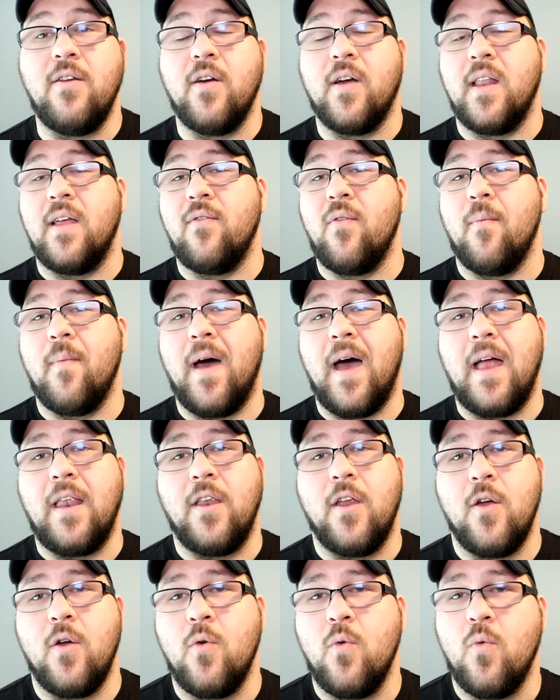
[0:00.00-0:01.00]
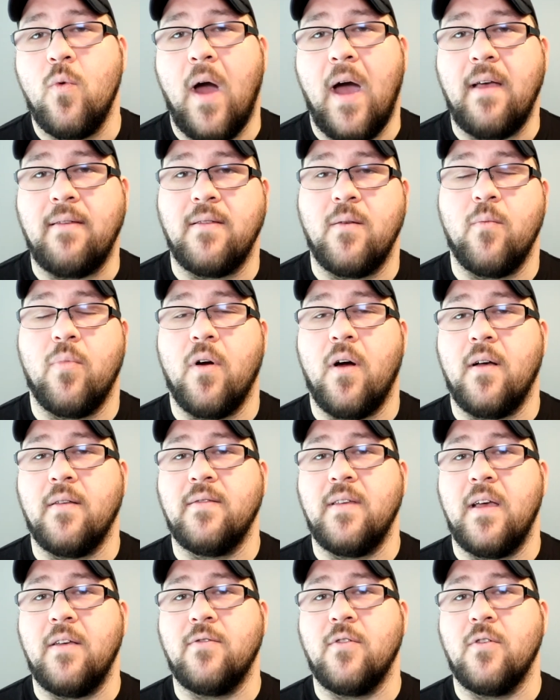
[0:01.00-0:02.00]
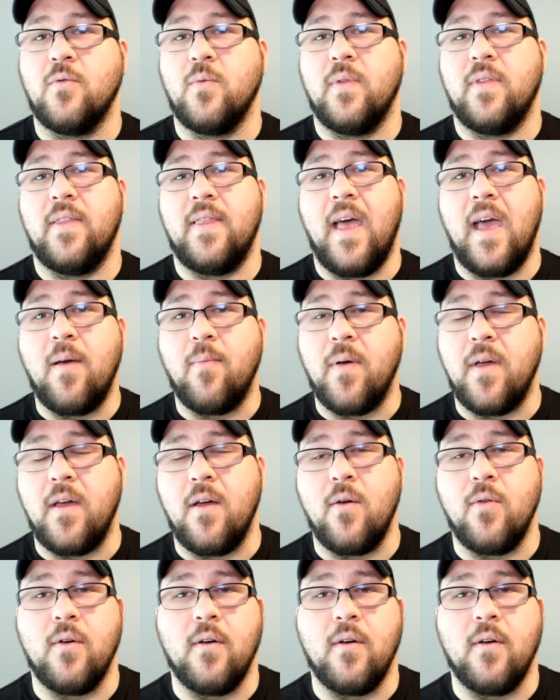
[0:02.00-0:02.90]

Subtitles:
You can even buy new Ryzen processors with an APU.